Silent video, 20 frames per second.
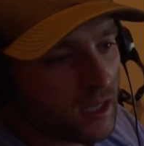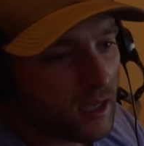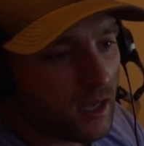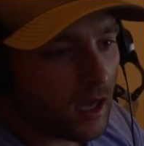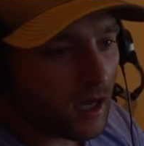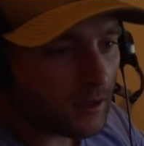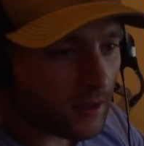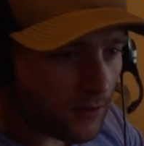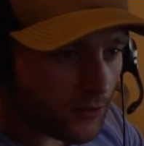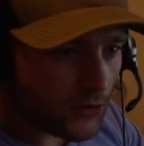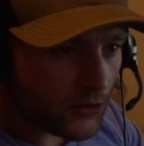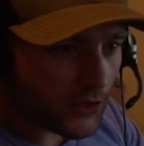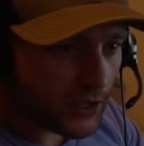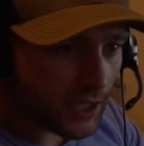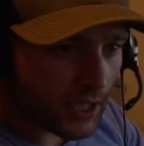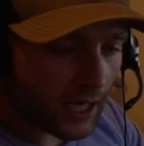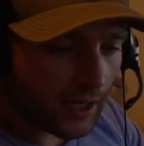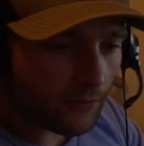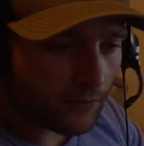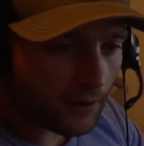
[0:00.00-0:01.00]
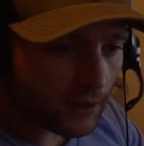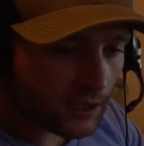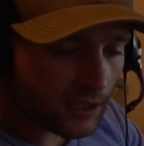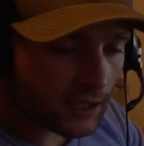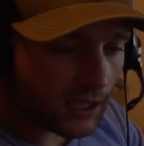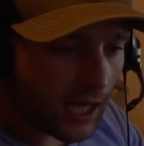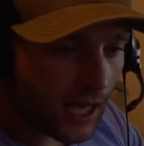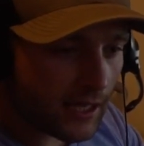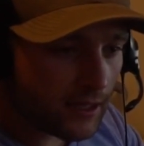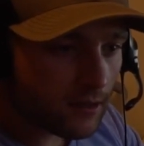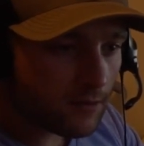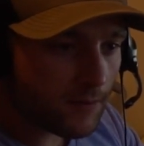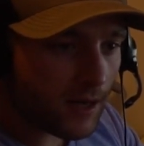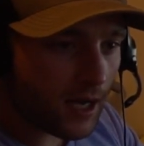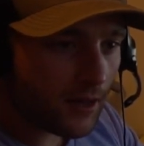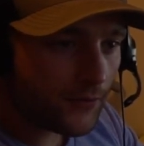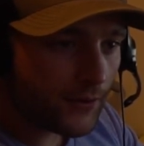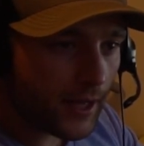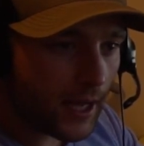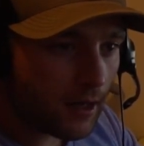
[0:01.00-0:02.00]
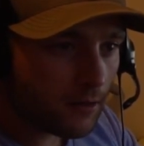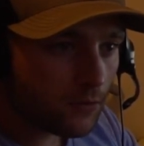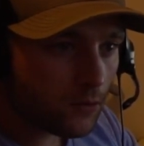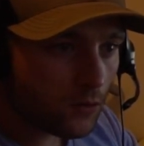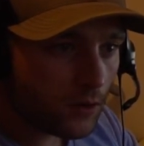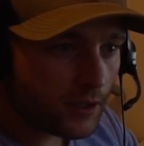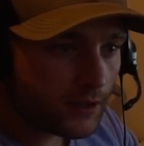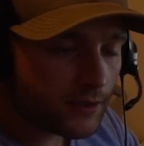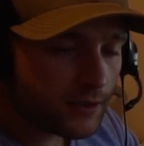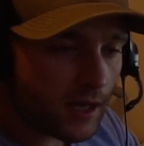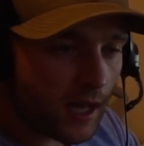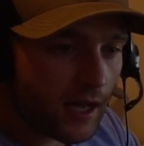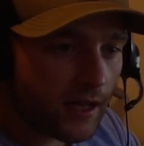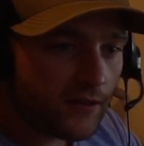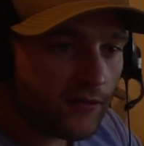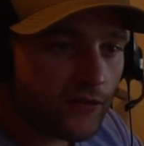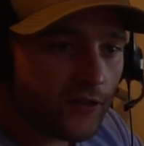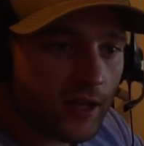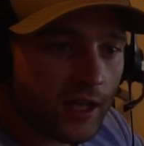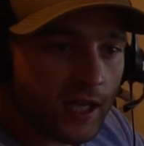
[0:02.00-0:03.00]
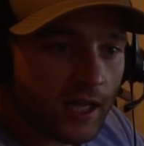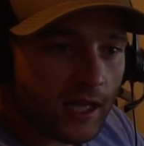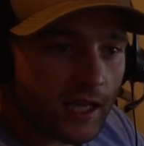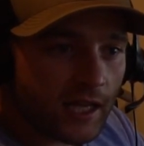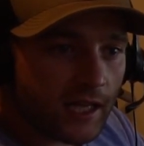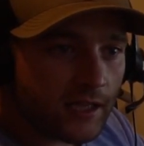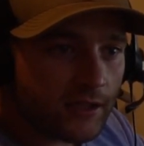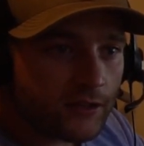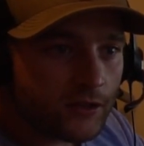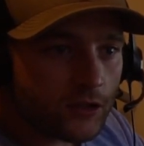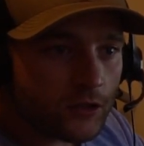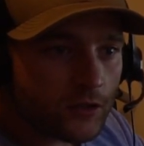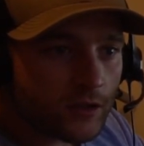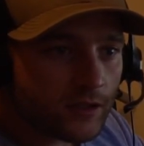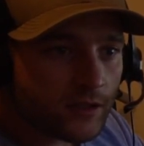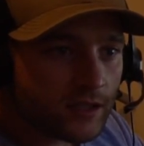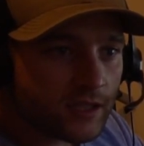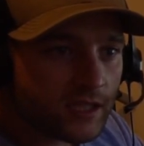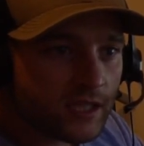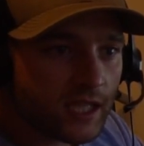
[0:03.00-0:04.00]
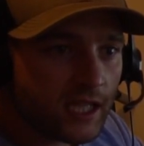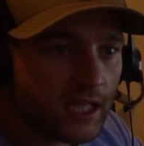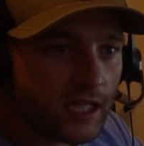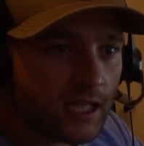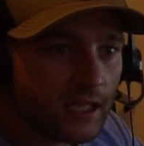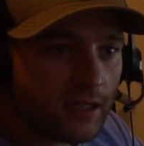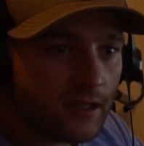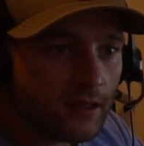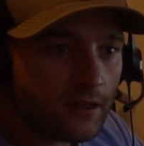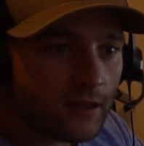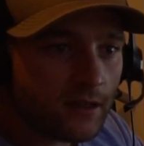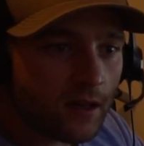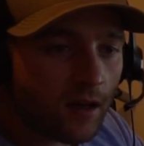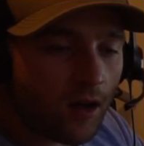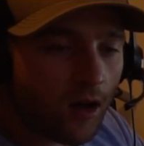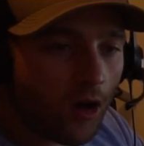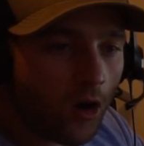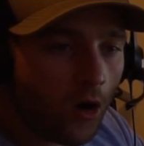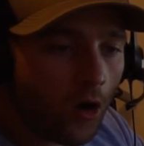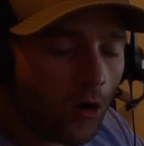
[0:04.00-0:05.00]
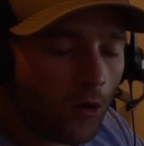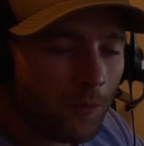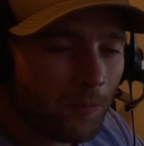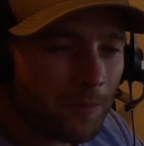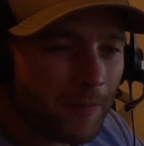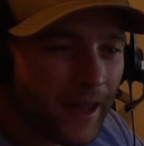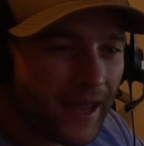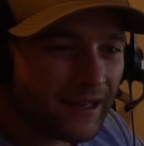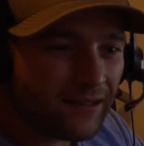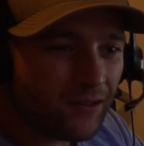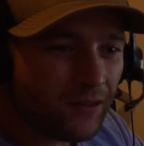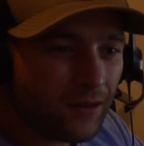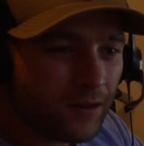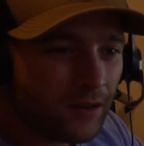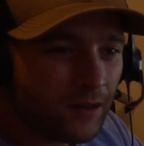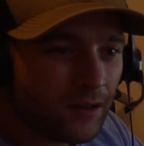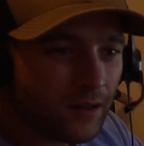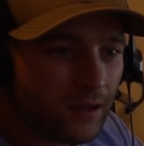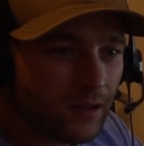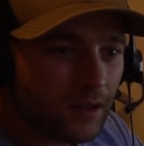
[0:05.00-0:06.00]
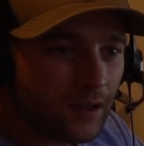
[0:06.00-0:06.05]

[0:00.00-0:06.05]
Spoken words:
Another thing that I really like about the Outdoor Edge knife is you can see the all metal